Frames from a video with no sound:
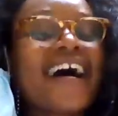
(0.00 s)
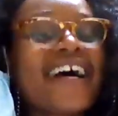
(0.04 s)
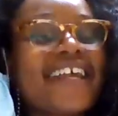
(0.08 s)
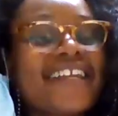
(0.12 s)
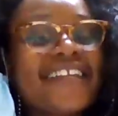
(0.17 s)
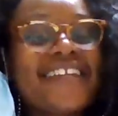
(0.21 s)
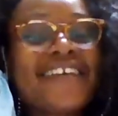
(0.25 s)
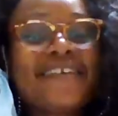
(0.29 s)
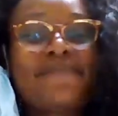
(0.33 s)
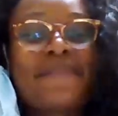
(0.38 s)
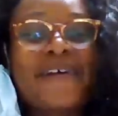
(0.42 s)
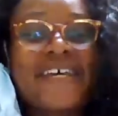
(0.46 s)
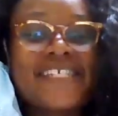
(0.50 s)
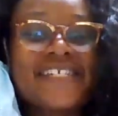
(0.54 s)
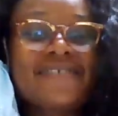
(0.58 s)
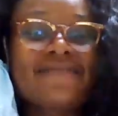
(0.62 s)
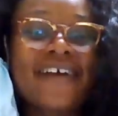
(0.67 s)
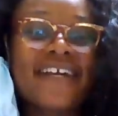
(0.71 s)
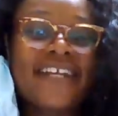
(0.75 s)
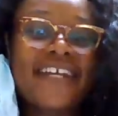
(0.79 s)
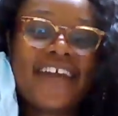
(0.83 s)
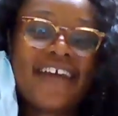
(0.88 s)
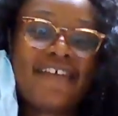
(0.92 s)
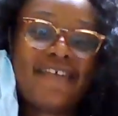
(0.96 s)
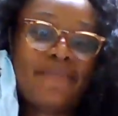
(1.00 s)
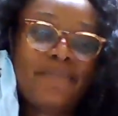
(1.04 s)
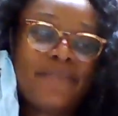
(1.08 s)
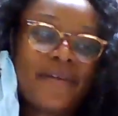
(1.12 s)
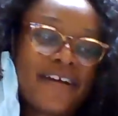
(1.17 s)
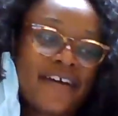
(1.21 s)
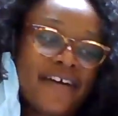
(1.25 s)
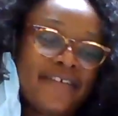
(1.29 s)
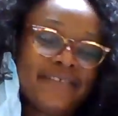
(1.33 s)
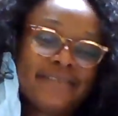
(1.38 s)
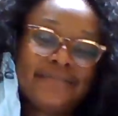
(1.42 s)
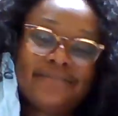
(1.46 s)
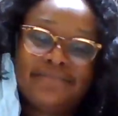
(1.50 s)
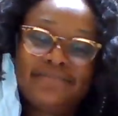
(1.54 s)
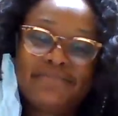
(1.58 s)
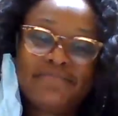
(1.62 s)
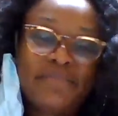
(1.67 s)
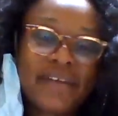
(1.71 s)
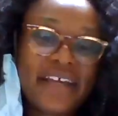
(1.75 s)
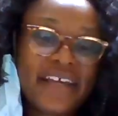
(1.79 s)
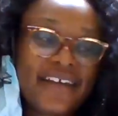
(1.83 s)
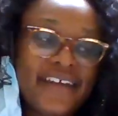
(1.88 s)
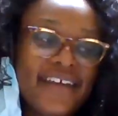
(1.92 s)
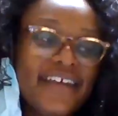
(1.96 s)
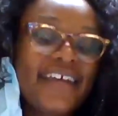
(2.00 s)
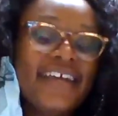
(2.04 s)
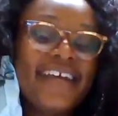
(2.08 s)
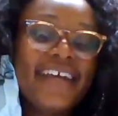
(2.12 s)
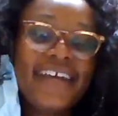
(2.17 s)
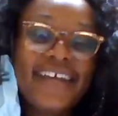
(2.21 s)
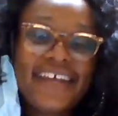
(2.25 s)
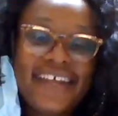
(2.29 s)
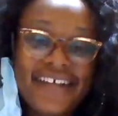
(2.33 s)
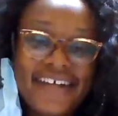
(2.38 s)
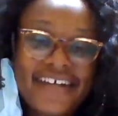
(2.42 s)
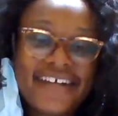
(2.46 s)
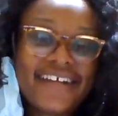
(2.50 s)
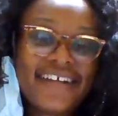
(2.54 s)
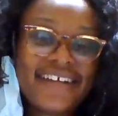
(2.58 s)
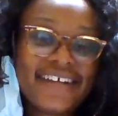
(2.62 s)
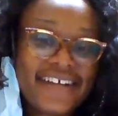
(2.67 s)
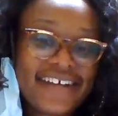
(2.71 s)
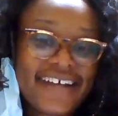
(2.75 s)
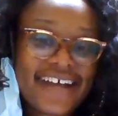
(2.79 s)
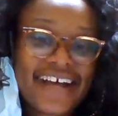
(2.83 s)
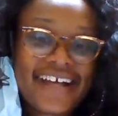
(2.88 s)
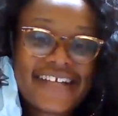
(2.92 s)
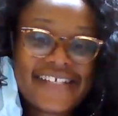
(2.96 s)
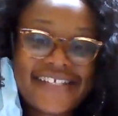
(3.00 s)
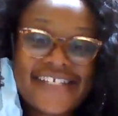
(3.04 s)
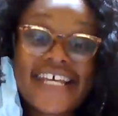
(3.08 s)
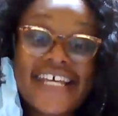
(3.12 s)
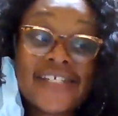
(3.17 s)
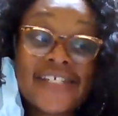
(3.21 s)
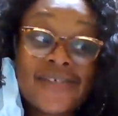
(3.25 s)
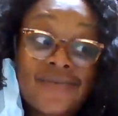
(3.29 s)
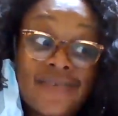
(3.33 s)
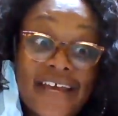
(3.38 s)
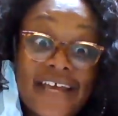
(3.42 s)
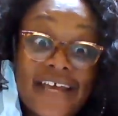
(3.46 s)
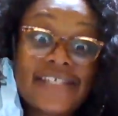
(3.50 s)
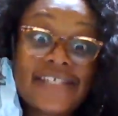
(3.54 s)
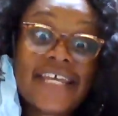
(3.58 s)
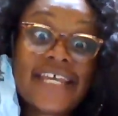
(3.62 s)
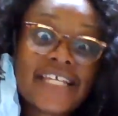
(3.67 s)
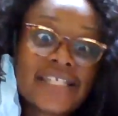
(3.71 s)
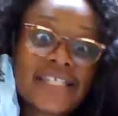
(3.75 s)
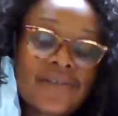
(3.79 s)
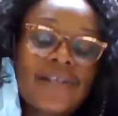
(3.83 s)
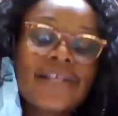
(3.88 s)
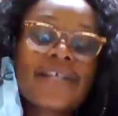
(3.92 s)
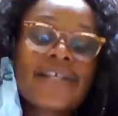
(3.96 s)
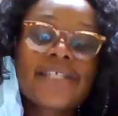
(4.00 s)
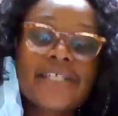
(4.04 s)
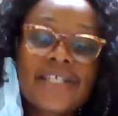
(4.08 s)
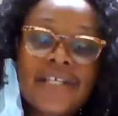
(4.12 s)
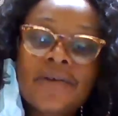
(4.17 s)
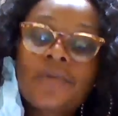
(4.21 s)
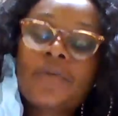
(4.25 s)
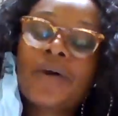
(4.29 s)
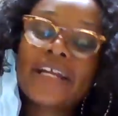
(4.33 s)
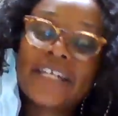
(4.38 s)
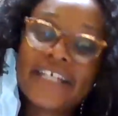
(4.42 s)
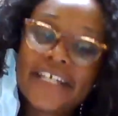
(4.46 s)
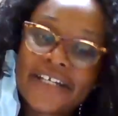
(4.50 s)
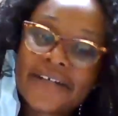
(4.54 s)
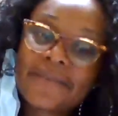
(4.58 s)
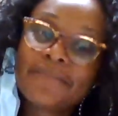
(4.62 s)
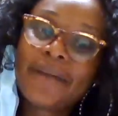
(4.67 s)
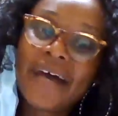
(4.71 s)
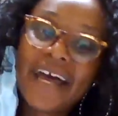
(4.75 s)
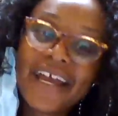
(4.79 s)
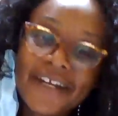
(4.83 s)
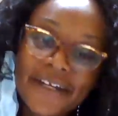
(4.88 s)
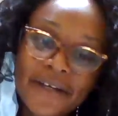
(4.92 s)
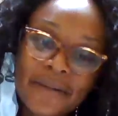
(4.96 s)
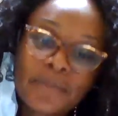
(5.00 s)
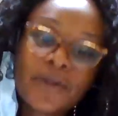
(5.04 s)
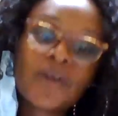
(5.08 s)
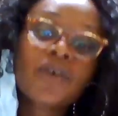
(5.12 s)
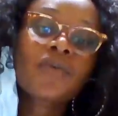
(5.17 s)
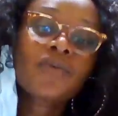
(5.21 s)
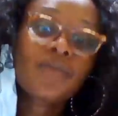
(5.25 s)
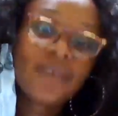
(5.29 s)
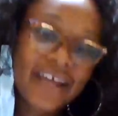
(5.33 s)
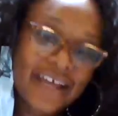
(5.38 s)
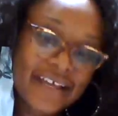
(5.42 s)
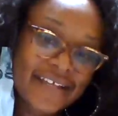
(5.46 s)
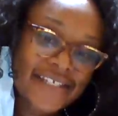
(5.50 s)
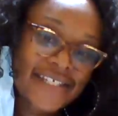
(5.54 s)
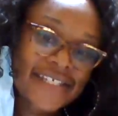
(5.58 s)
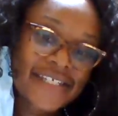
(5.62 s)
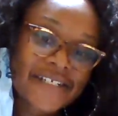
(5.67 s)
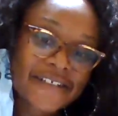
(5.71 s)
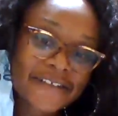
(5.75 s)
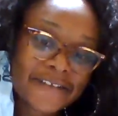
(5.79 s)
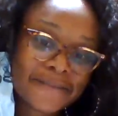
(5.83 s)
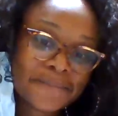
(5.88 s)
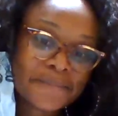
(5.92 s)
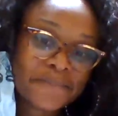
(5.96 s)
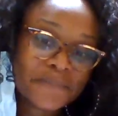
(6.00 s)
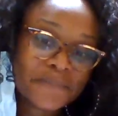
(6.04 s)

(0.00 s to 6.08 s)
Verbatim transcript: love Pastor Randy Howard-Browne, but God says rest as well as to what you find him. Rest.